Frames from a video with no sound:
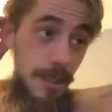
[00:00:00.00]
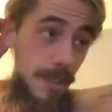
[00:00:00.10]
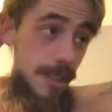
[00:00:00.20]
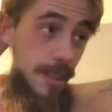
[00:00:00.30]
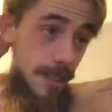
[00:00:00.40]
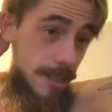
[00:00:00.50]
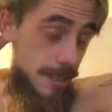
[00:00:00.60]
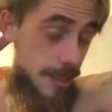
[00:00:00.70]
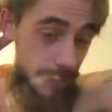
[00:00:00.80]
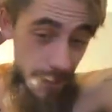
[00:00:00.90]
I got
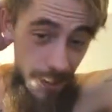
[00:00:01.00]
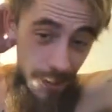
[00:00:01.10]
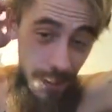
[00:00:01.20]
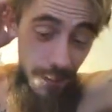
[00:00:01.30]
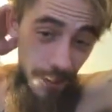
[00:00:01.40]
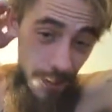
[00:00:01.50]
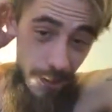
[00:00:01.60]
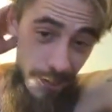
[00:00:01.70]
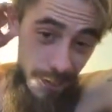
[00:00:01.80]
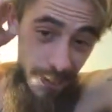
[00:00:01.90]
that
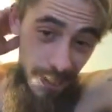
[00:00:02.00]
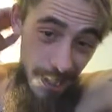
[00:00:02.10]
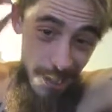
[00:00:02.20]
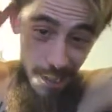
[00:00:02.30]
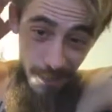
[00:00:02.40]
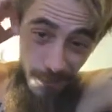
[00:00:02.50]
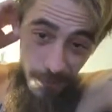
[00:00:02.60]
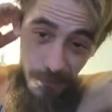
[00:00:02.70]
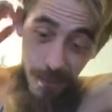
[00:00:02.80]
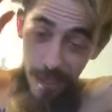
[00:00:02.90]
water shit got to chill the
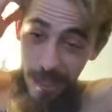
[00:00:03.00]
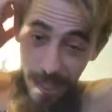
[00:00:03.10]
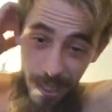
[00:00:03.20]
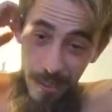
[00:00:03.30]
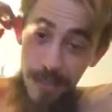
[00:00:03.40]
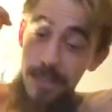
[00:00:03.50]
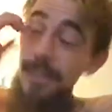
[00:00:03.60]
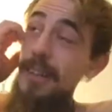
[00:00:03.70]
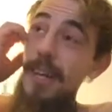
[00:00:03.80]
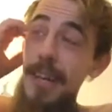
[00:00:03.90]
fuck out. And
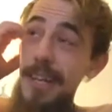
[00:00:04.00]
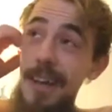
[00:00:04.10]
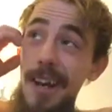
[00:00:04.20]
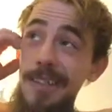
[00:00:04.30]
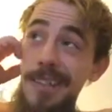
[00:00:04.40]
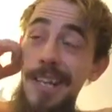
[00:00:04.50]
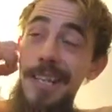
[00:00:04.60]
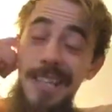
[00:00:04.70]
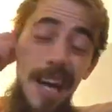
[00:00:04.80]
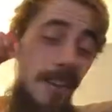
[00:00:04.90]
so the thing
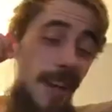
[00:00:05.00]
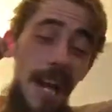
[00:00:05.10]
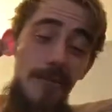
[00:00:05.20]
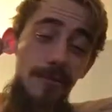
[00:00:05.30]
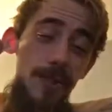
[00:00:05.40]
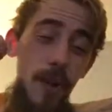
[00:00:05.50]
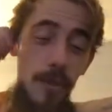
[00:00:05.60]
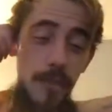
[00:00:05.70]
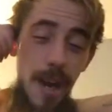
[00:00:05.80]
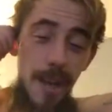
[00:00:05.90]
is, I don't have no
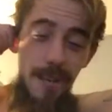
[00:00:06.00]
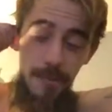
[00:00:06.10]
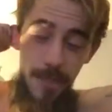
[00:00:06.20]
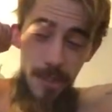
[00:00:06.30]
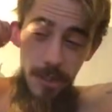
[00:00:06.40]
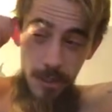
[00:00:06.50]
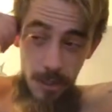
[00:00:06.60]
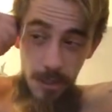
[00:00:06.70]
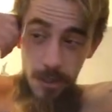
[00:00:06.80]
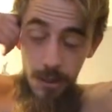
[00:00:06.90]
fire in my chart at
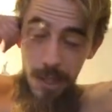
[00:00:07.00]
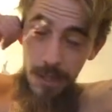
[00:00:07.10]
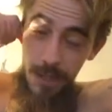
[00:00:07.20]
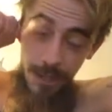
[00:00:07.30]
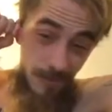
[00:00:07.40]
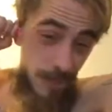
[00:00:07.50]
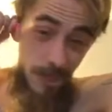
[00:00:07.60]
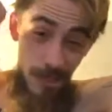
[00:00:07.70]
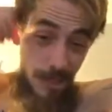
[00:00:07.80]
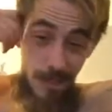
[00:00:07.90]
all. I don't have
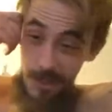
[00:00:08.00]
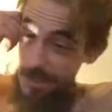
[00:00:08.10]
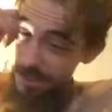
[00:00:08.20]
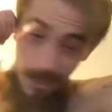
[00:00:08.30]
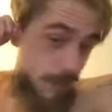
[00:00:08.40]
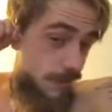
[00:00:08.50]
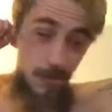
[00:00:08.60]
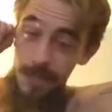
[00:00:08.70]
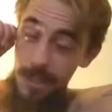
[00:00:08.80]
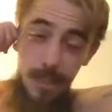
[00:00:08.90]
not shit.
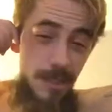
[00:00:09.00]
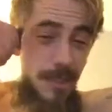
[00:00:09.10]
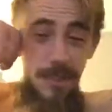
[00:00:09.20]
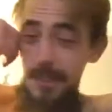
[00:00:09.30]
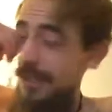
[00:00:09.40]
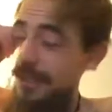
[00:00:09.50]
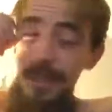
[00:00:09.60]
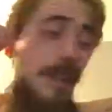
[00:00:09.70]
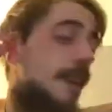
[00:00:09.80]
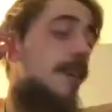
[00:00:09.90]
It's literally,
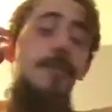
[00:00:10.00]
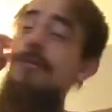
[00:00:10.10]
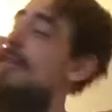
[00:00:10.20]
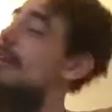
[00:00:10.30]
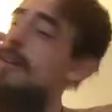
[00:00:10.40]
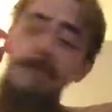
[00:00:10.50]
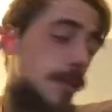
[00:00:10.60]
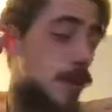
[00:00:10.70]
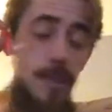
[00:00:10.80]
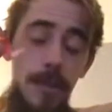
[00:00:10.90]
I have
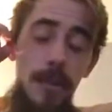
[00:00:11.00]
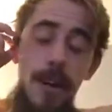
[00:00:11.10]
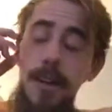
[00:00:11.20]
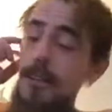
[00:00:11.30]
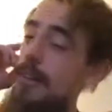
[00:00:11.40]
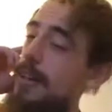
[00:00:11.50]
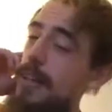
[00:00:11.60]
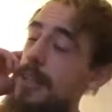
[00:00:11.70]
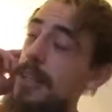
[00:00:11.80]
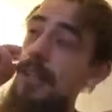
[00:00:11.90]
mostly water,
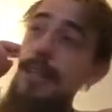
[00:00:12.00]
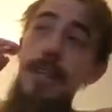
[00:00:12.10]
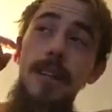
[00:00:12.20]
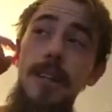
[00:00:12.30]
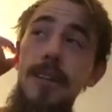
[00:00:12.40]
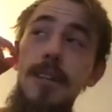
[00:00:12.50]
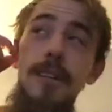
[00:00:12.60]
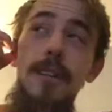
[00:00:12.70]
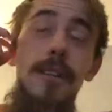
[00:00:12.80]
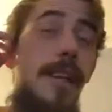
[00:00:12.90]
and then
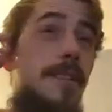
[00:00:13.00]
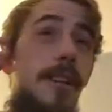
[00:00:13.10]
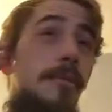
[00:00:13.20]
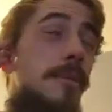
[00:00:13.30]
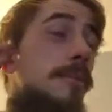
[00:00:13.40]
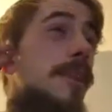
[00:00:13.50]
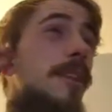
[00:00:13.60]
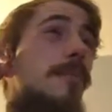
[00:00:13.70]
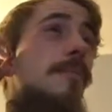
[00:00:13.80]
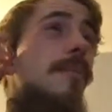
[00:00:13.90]
next up would
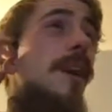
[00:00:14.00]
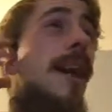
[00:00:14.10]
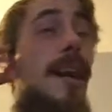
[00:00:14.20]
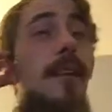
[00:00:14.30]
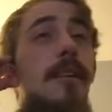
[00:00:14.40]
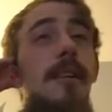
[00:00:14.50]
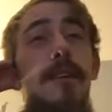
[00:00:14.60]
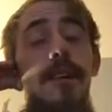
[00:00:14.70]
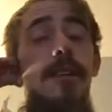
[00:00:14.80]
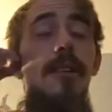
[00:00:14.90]
be air,
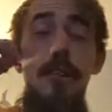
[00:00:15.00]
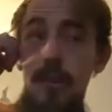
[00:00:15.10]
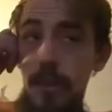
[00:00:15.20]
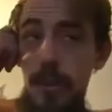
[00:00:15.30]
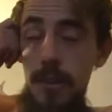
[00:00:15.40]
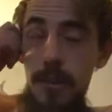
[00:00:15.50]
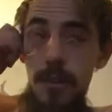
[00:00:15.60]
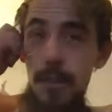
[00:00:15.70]
and then earth.